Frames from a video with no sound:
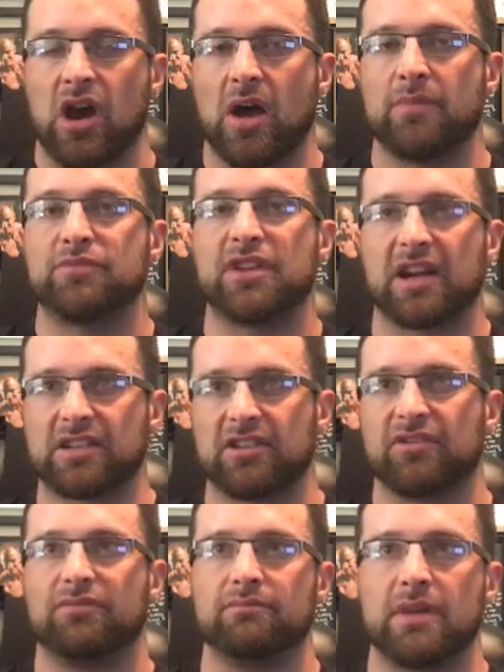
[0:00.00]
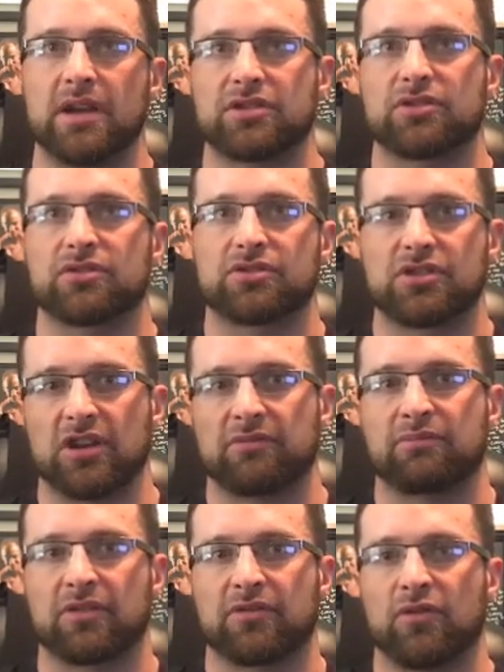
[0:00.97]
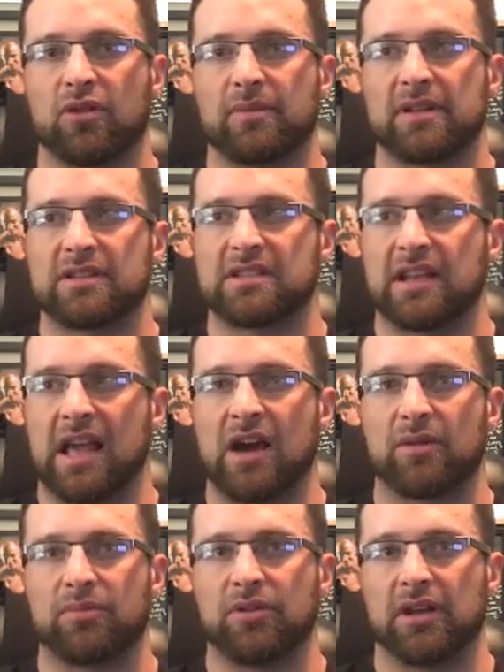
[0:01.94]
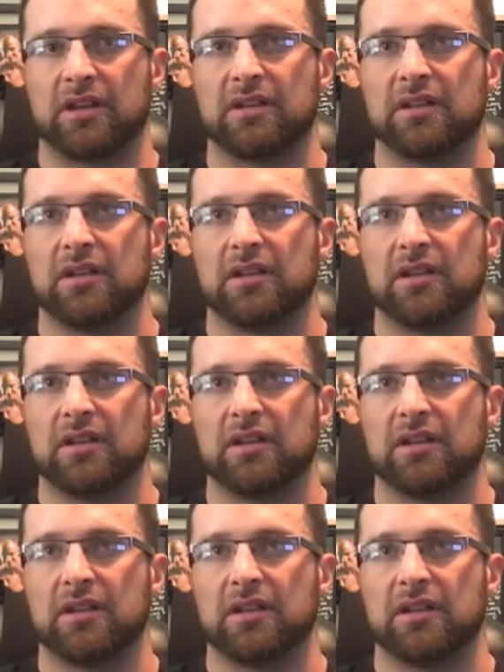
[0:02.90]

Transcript: objective measures of performance and output,